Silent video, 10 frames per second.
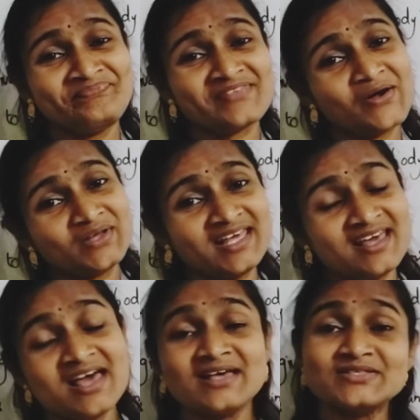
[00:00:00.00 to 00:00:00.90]
Okay,
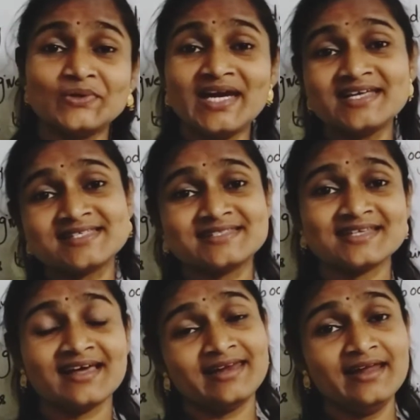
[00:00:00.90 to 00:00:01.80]
so let us
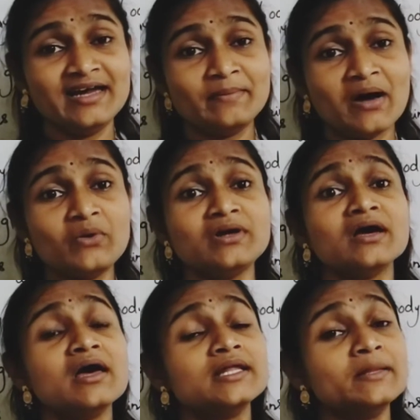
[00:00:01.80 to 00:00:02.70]
learn about
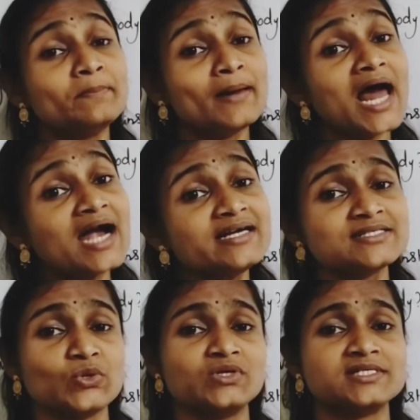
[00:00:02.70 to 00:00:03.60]
the plant
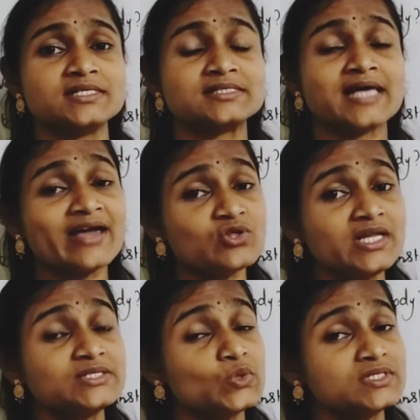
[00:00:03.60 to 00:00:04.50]
sources.
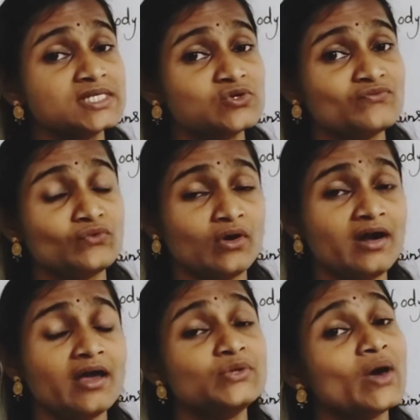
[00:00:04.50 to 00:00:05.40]
Actually, sources of food,
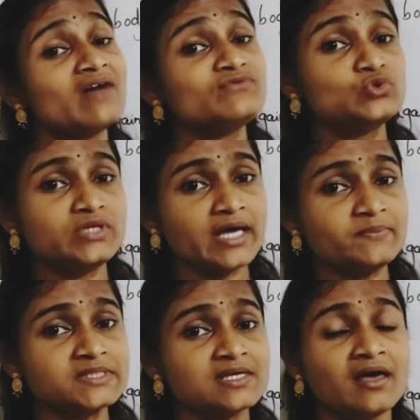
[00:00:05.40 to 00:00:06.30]
you have two
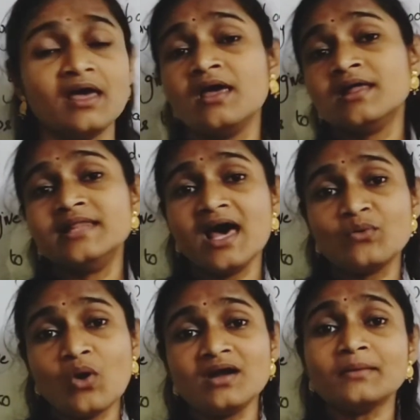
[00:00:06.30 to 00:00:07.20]
types. They are
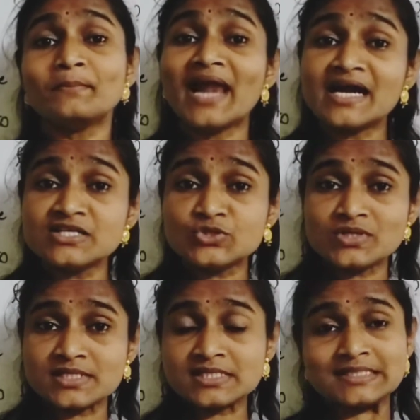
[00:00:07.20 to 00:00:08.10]
what? Plant
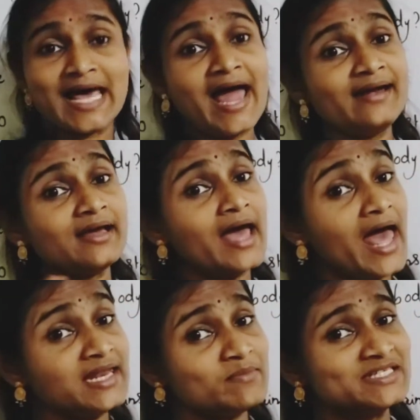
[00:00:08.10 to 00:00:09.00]
sources and
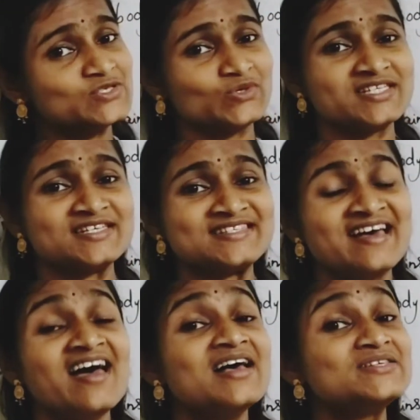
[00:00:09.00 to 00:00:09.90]
animal sources.
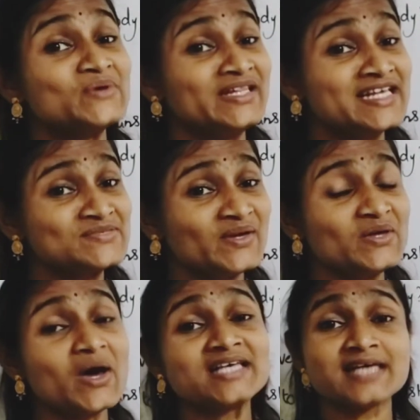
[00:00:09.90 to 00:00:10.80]
So in this video,
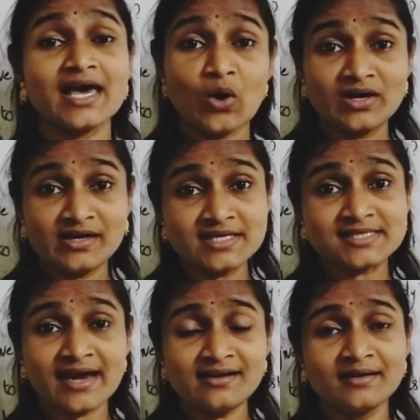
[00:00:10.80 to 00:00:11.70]
as I already
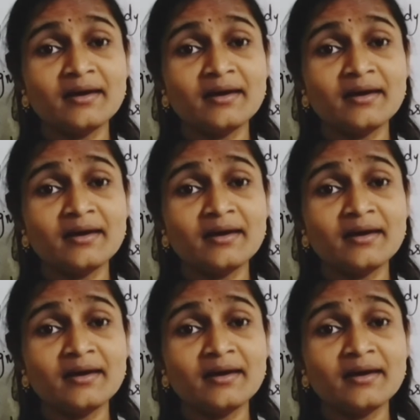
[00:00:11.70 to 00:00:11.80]
said,